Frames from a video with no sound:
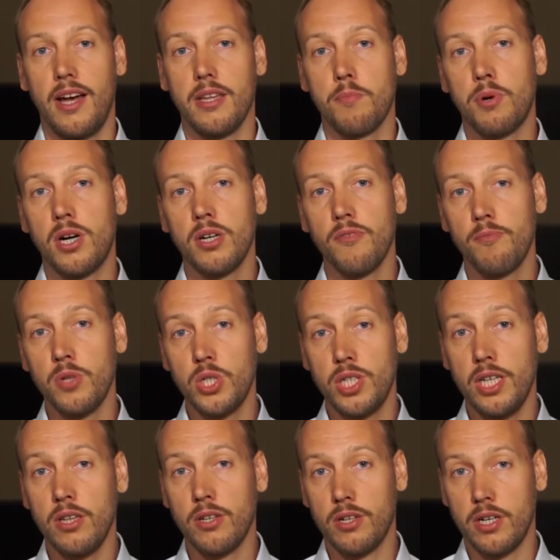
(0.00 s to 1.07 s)
And the part of
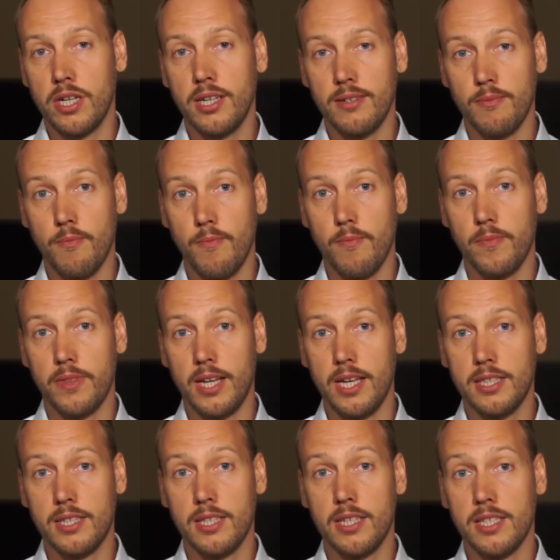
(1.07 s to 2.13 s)
machine learning
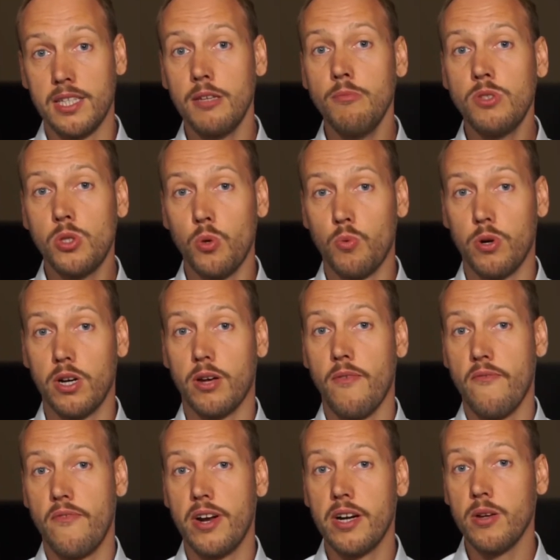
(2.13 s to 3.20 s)
that seems to
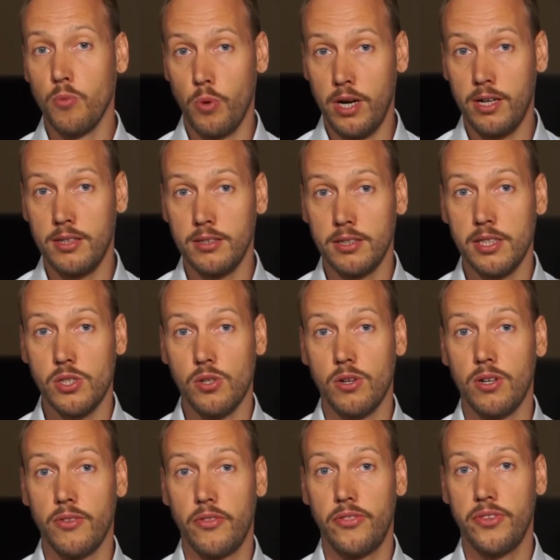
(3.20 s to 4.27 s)
work very well is
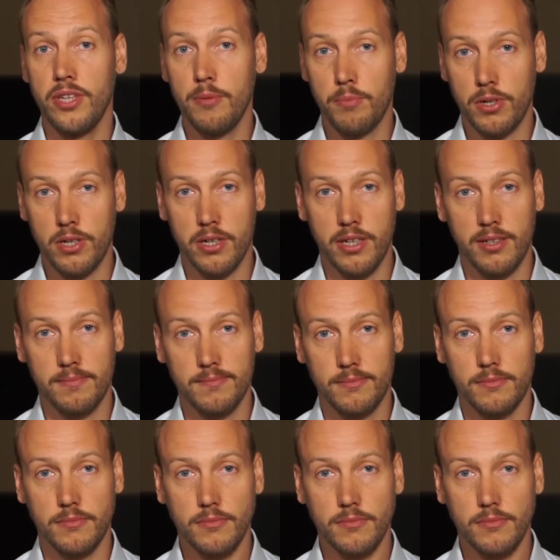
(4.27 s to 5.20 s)
called deep learning.